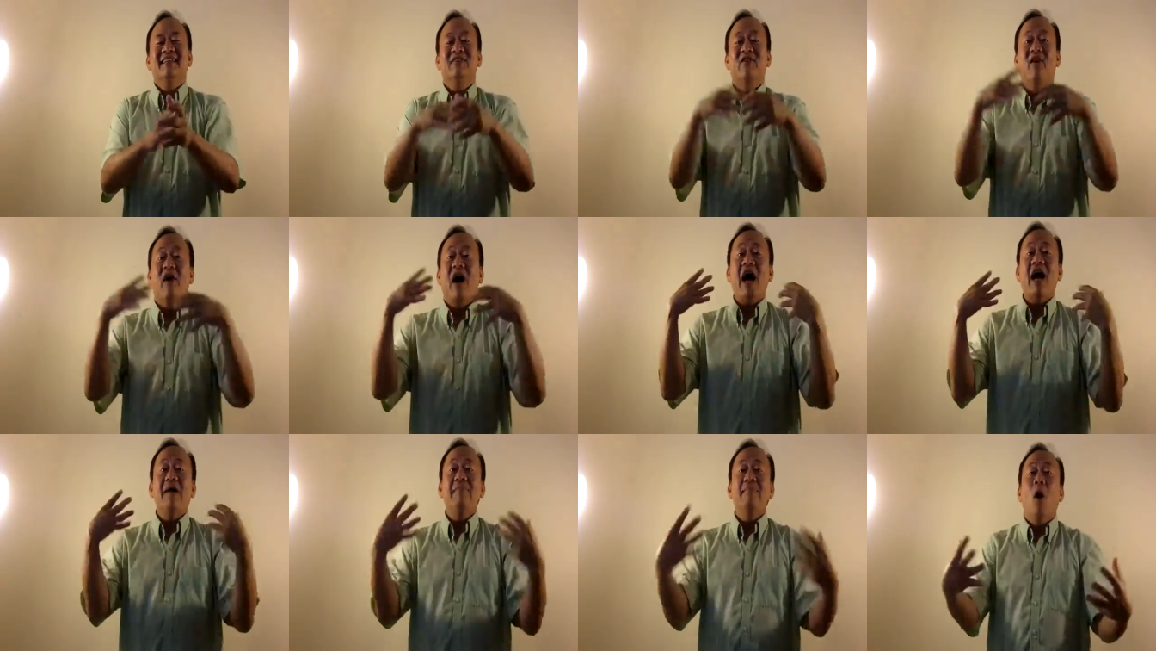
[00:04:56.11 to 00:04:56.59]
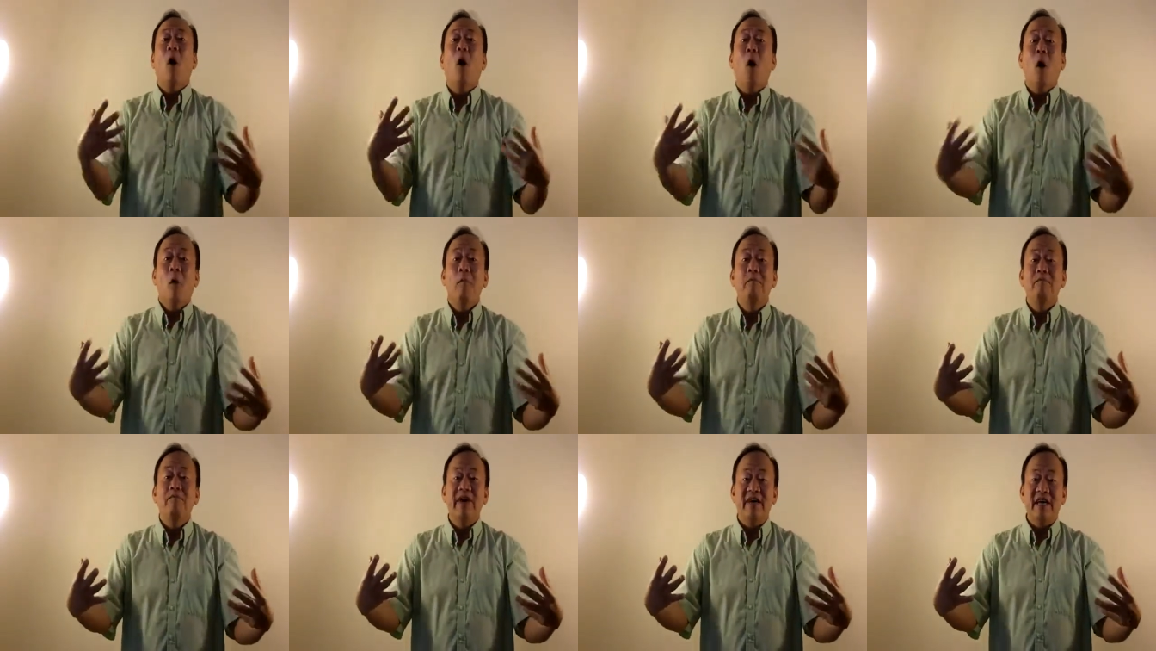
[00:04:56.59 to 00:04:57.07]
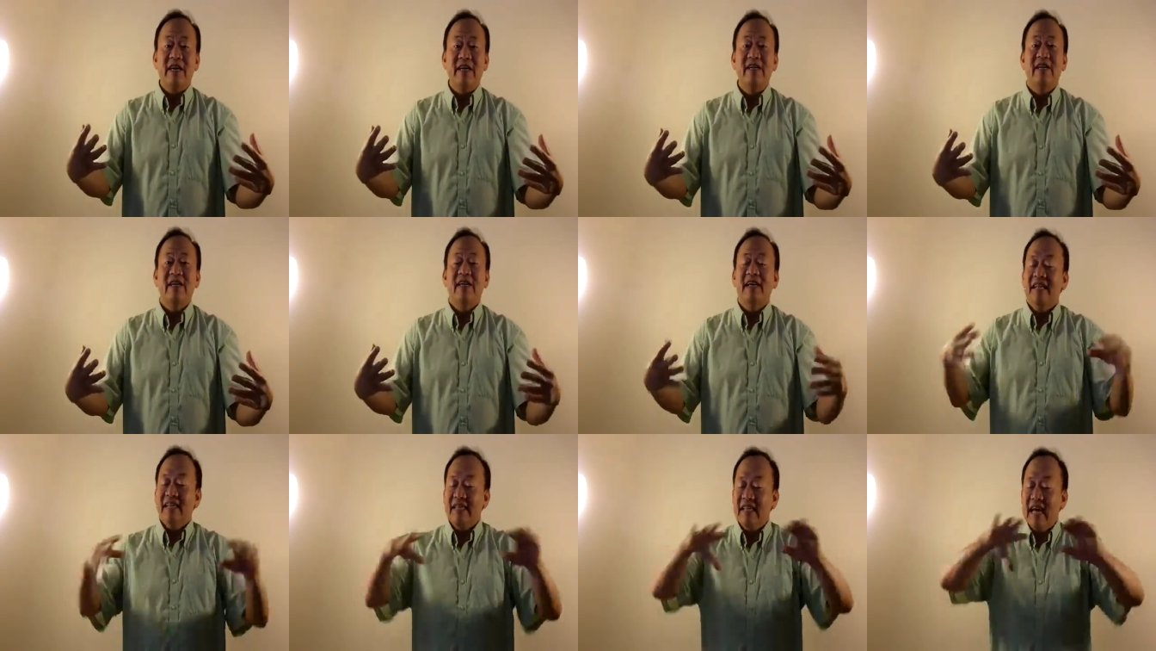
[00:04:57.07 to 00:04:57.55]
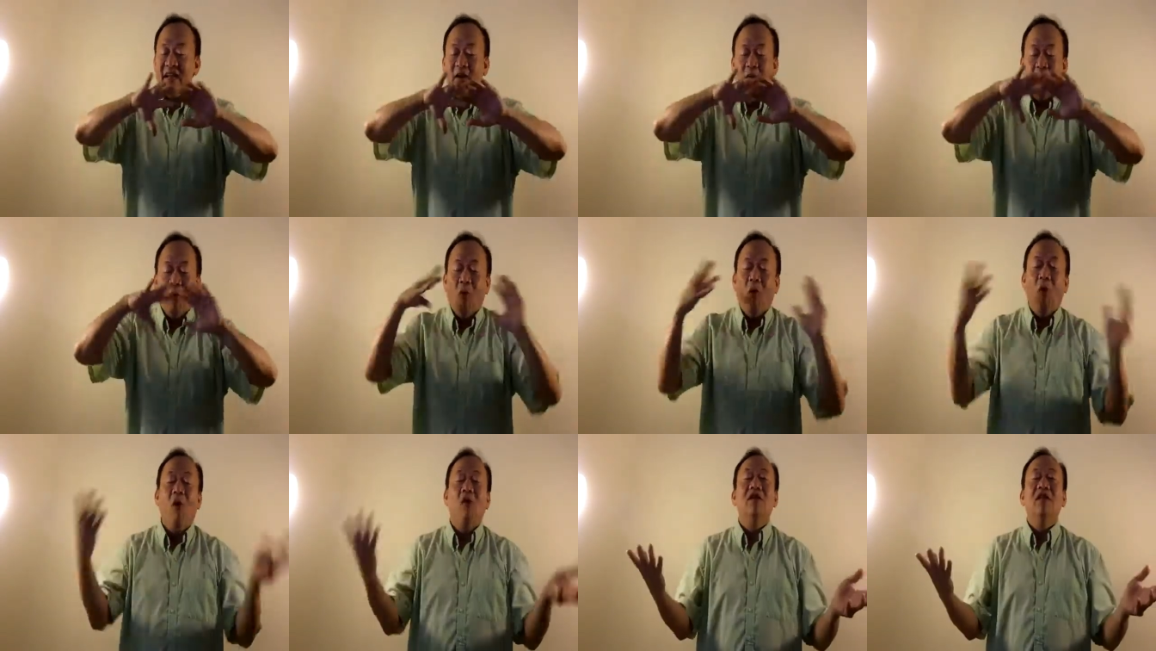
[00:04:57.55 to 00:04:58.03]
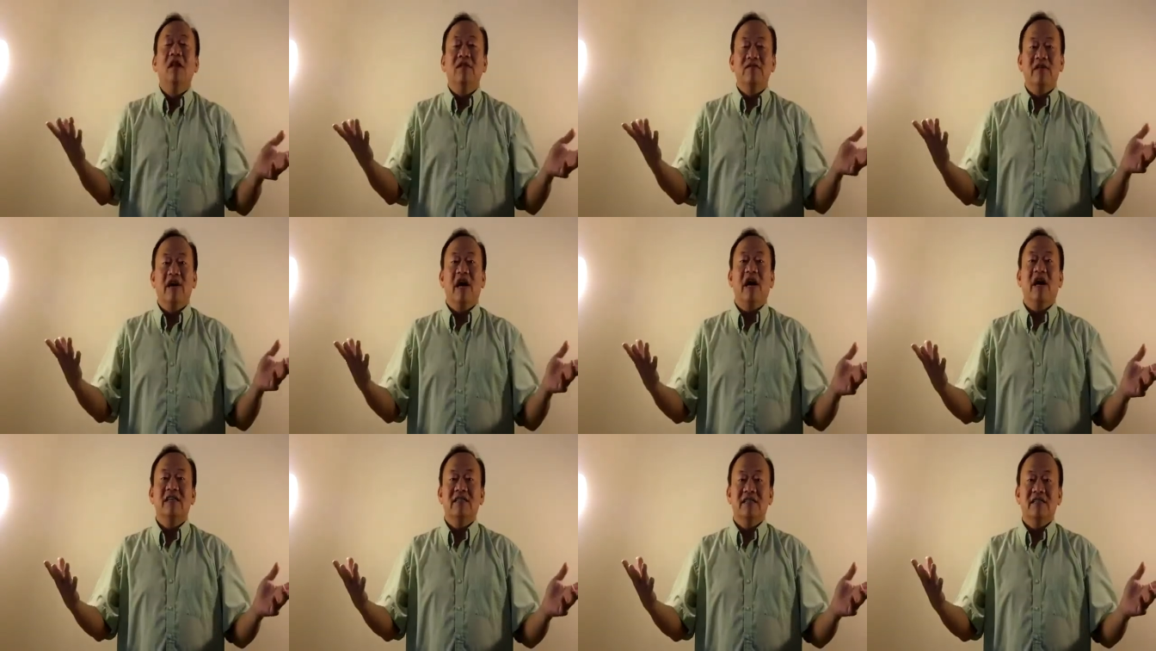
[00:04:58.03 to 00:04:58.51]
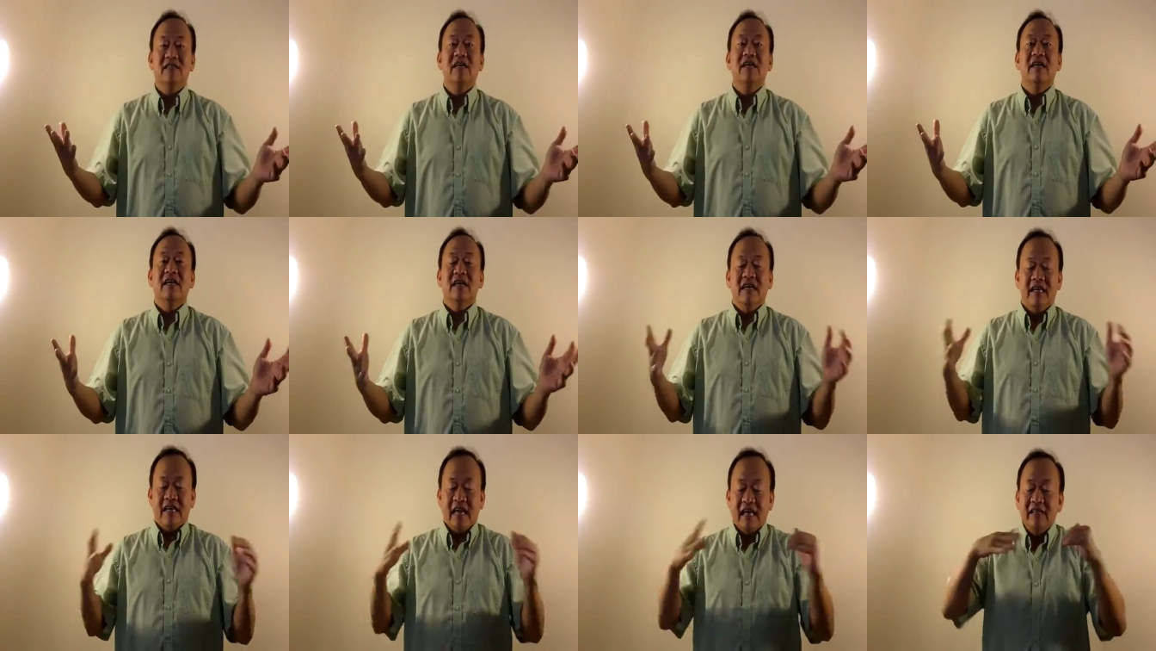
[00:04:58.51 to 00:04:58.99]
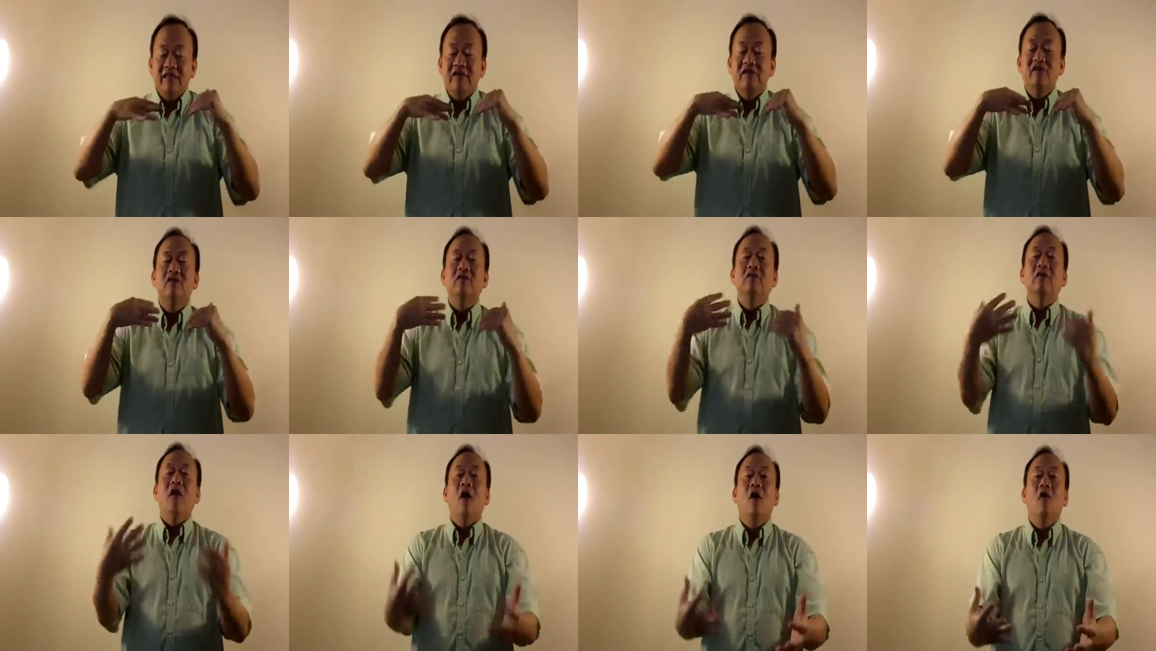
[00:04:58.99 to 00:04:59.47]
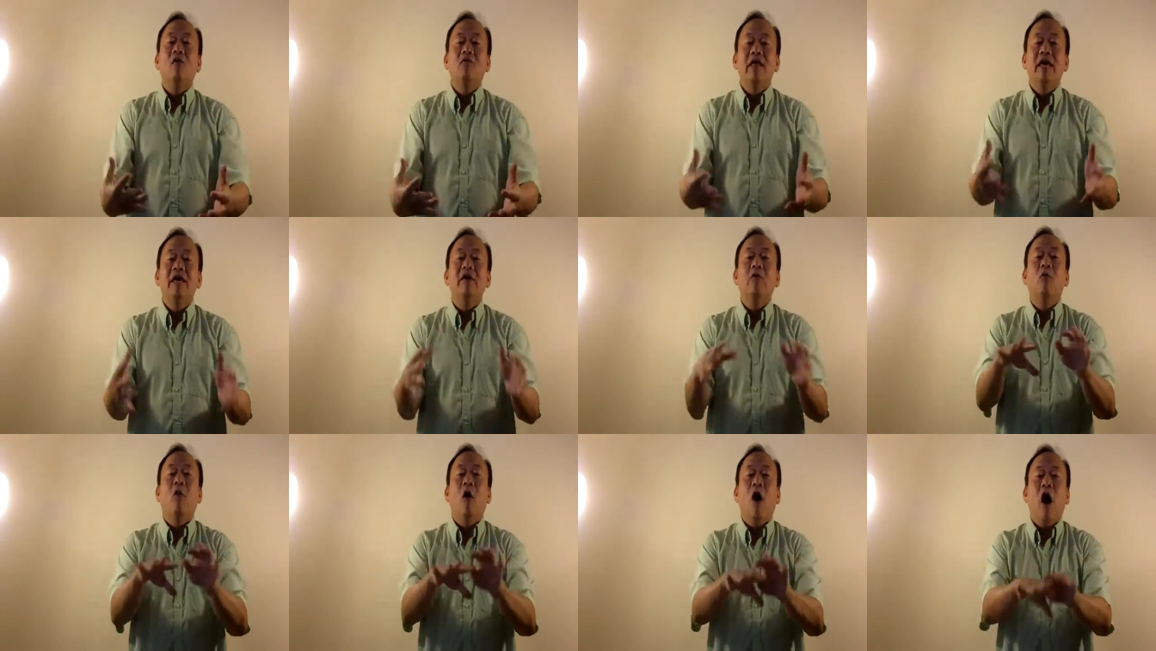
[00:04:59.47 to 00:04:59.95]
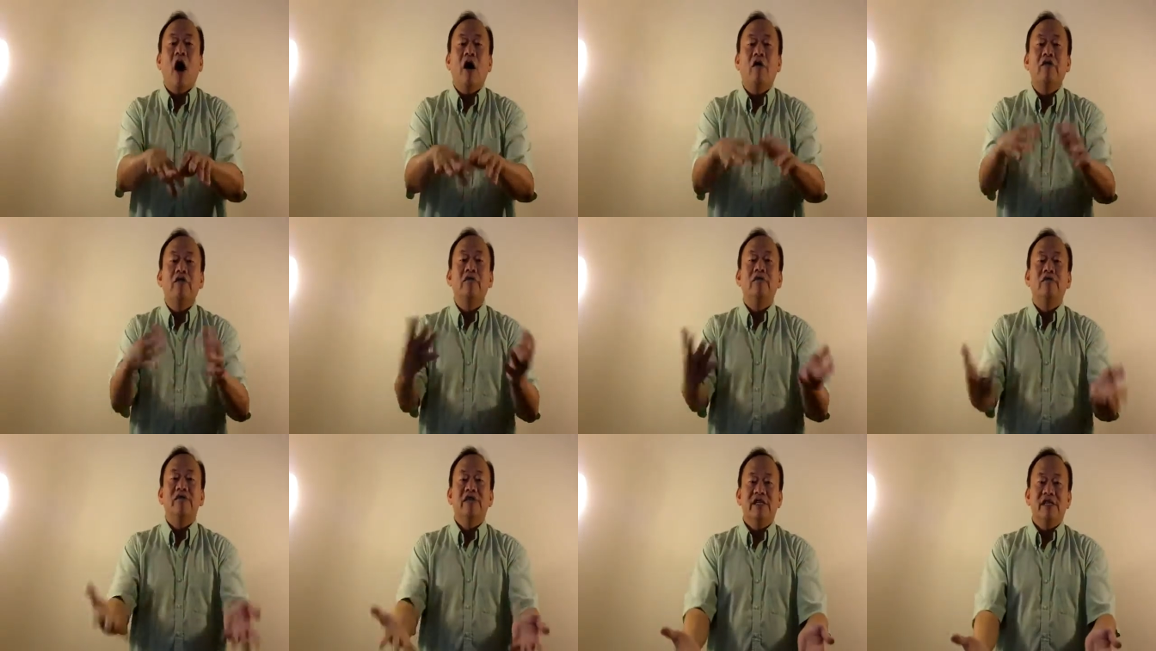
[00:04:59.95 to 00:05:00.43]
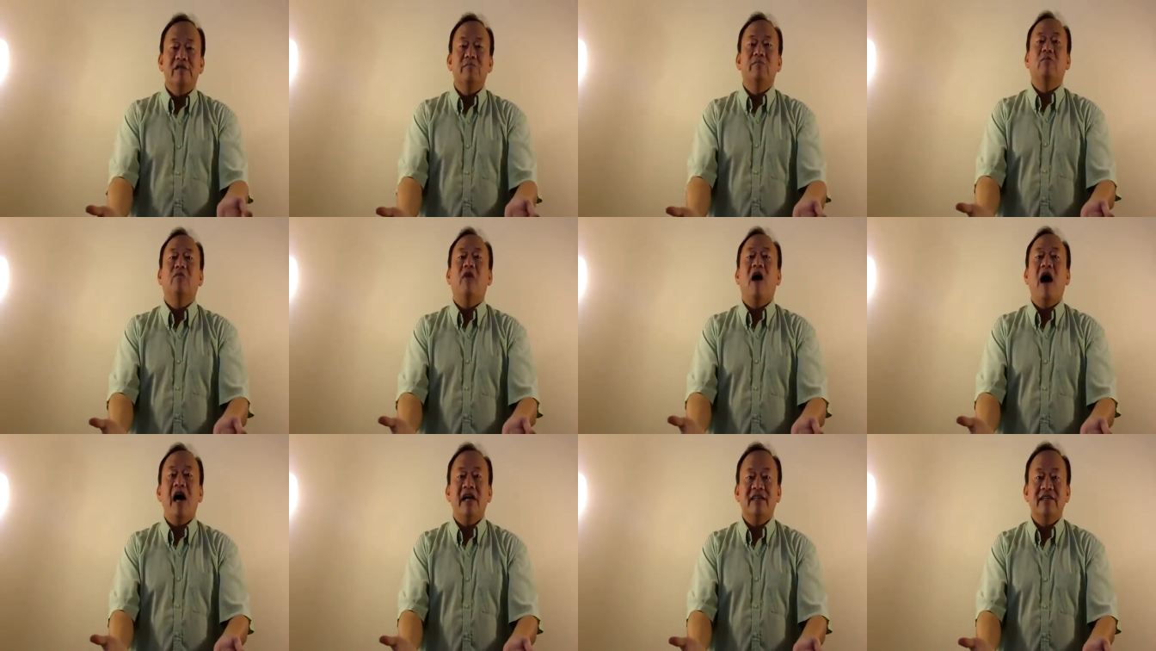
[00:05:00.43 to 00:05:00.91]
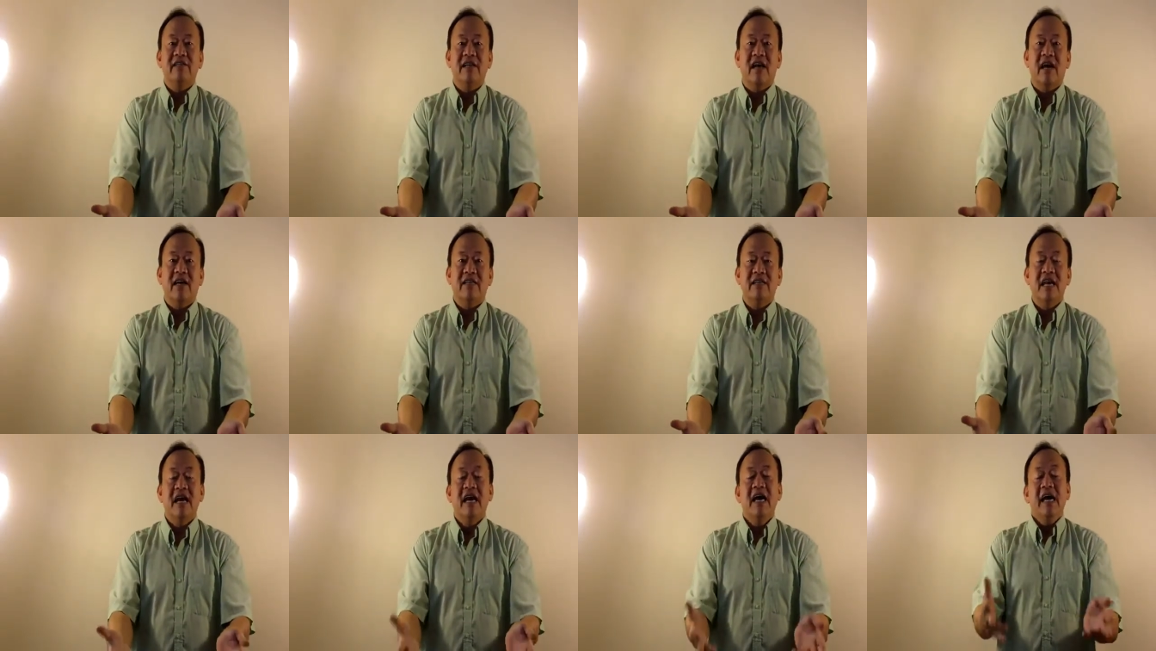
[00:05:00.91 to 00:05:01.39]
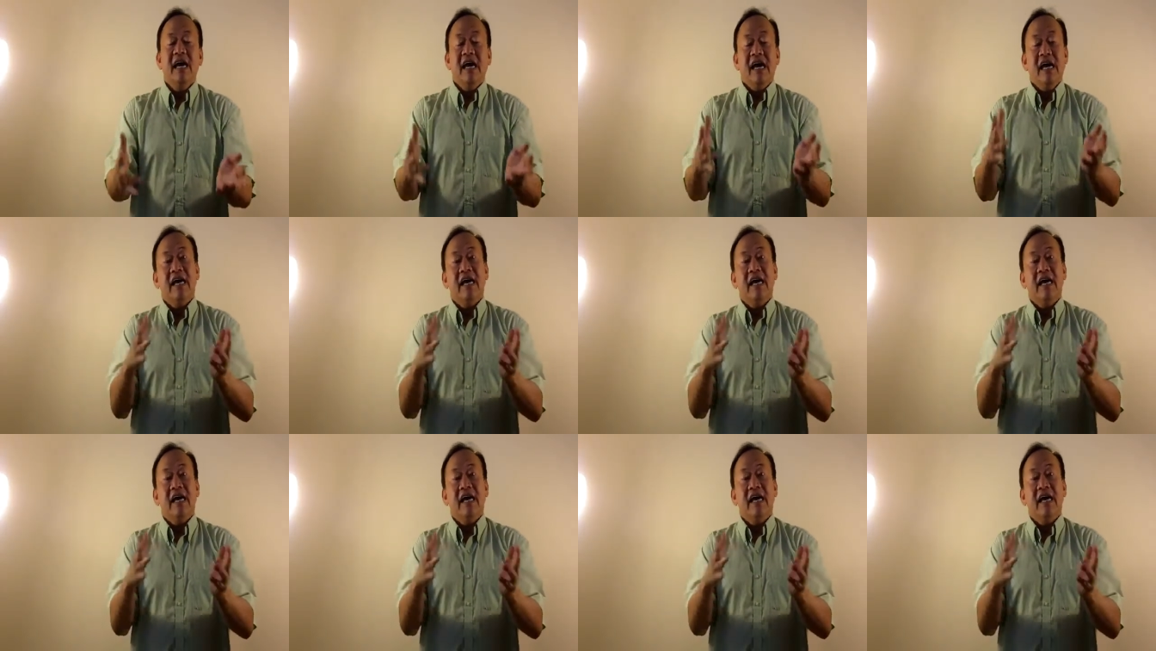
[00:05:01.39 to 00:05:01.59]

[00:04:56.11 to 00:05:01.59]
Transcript: So I'm hoping that all of us can slowly walk through this process.